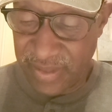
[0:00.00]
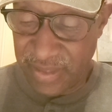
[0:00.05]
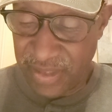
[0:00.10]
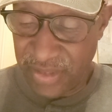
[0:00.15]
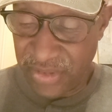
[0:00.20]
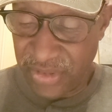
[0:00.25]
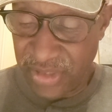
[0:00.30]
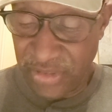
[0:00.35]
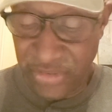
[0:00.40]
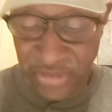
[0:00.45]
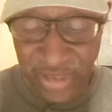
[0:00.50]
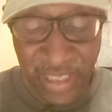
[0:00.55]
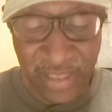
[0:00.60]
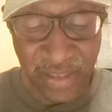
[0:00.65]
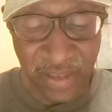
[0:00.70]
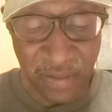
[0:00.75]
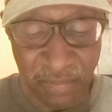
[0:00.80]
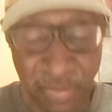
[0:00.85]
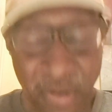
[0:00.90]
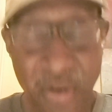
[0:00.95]
She set
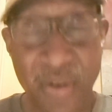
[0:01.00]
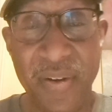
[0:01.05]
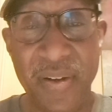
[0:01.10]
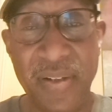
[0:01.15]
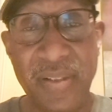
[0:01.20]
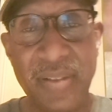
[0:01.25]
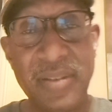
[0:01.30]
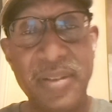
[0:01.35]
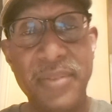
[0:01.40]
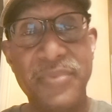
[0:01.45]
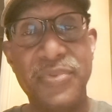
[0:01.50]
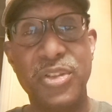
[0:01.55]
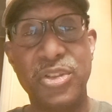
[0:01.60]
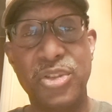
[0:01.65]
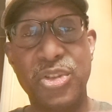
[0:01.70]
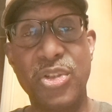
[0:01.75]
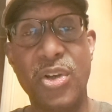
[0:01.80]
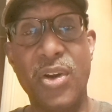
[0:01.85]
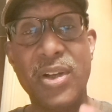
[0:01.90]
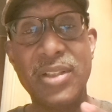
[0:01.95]
the bar for
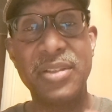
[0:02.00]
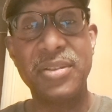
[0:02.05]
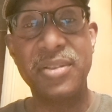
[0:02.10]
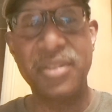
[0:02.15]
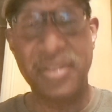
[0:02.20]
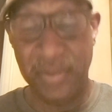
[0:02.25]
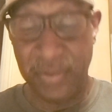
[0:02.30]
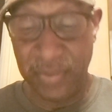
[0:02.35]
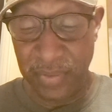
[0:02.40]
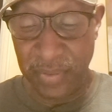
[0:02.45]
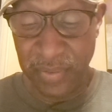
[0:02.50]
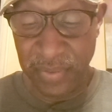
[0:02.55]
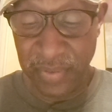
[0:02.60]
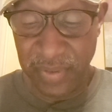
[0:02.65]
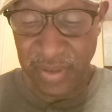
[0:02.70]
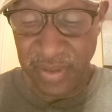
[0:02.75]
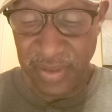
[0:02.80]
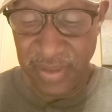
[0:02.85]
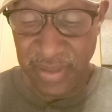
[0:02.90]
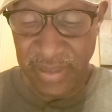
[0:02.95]
charter
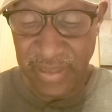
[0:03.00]
schools